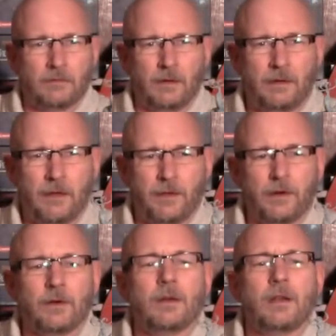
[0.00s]

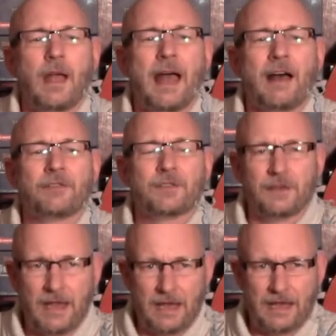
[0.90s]
Another half
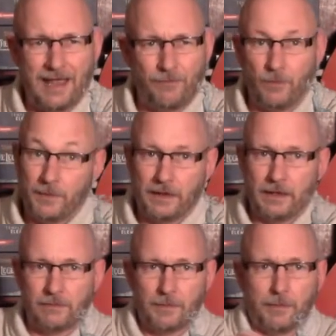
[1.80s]
snake, half woman. I
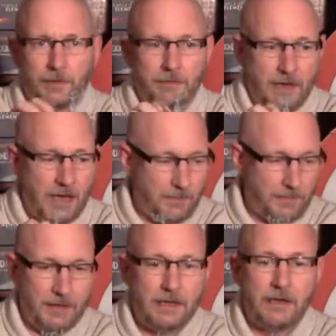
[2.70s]
can't remember her
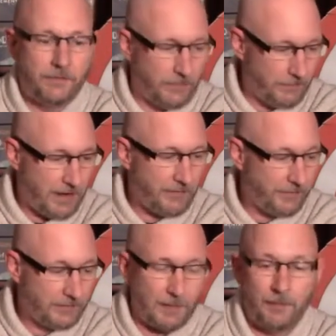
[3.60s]
name either right off
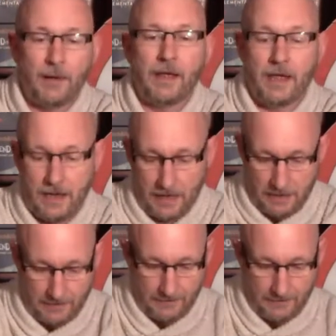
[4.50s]
the top of my head.